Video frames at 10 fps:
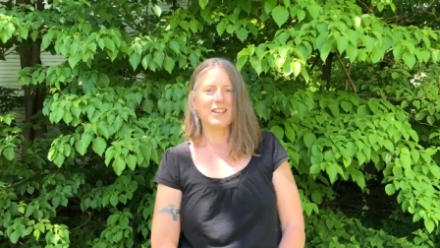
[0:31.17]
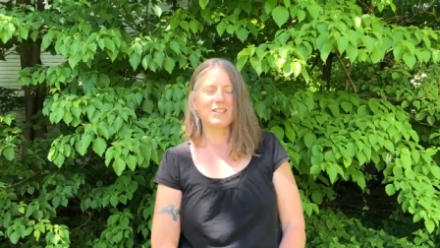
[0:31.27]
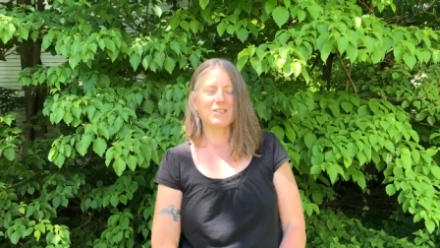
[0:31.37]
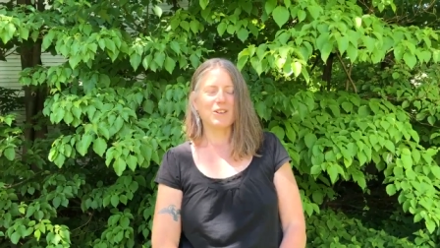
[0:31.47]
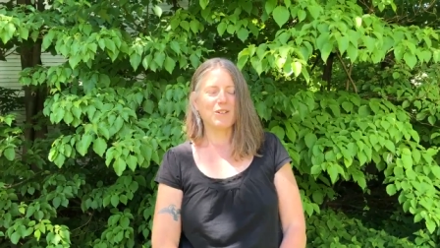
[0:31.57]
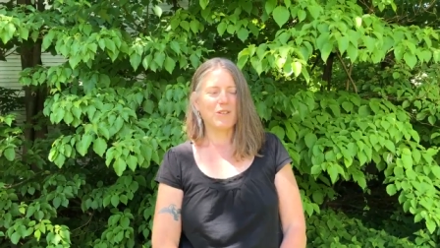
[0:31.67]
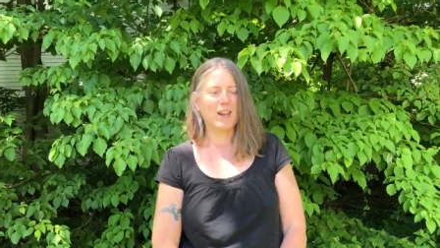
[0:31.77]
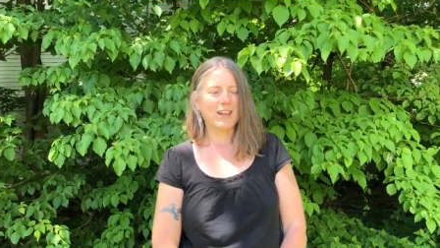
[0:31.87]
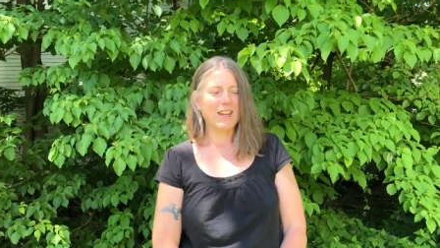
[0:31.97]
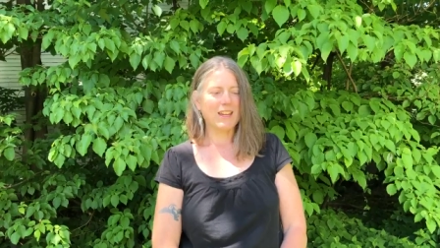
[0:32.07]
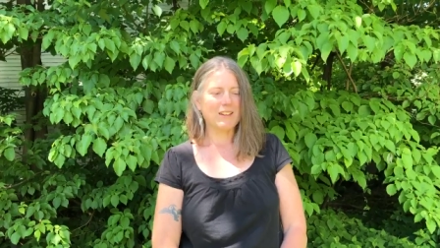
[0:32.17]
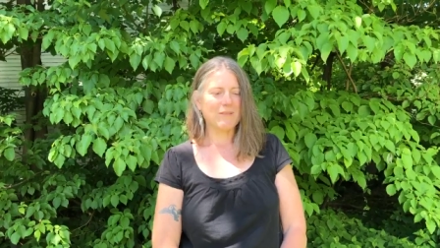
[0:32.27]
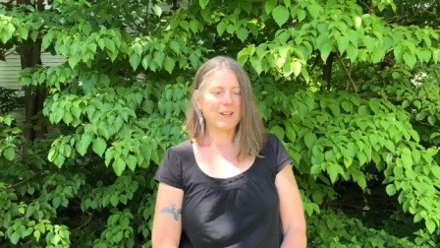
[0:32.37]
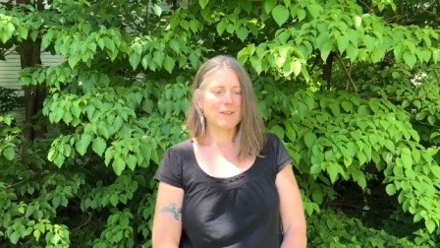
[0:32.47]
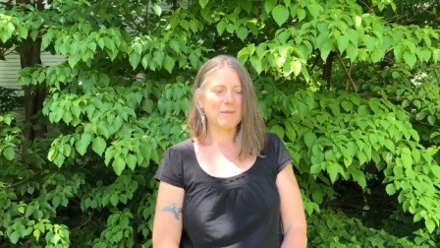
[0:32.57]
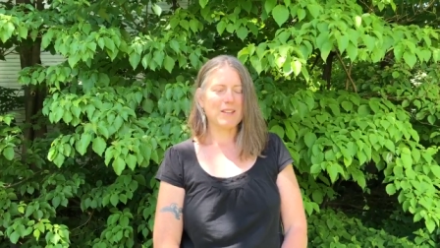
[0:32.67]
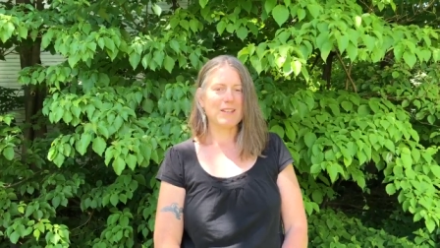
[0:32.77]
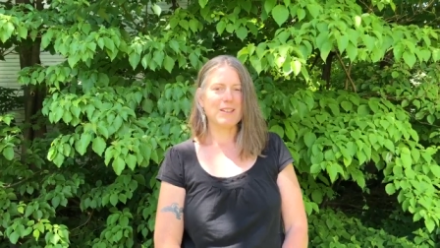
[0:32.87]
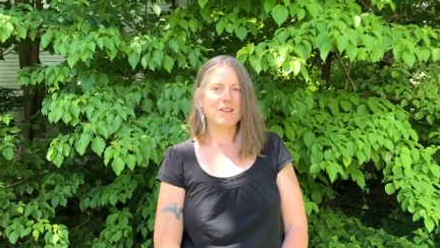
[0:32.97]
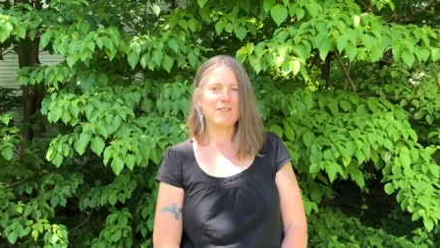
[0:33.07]
So I can't recommend
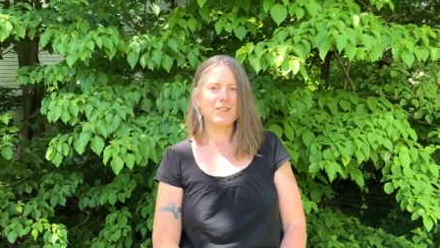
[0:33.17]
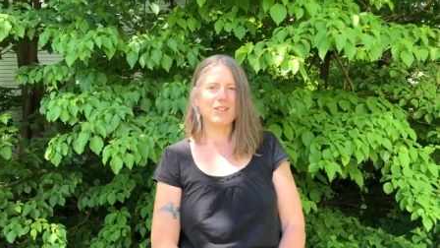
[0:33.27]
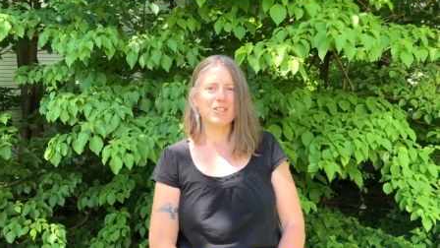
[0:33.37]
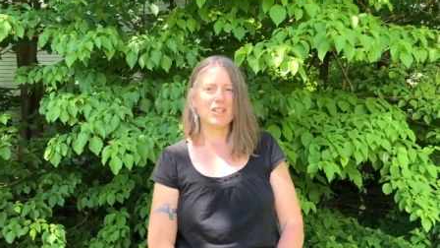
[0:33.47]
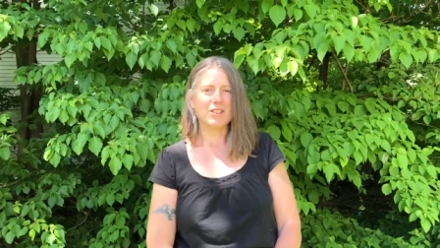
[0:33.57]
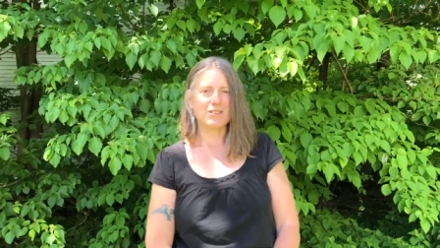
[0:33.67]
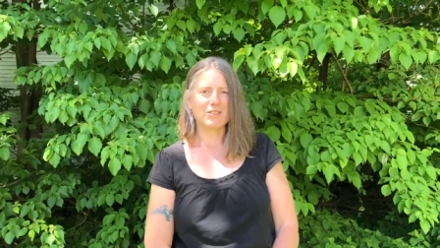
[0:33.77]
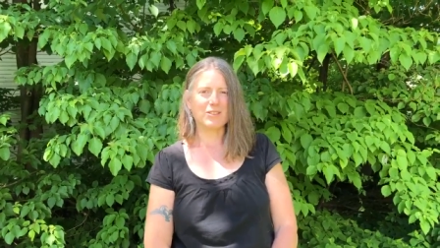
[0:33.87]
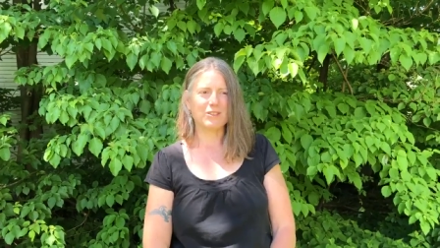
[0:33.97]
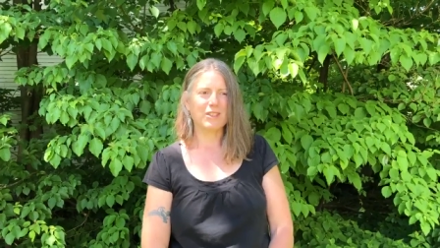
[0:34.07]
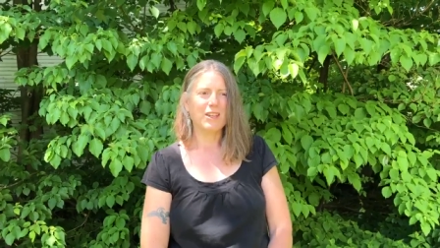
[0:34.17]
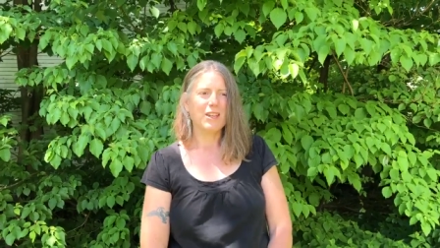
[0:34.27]
enough her gentle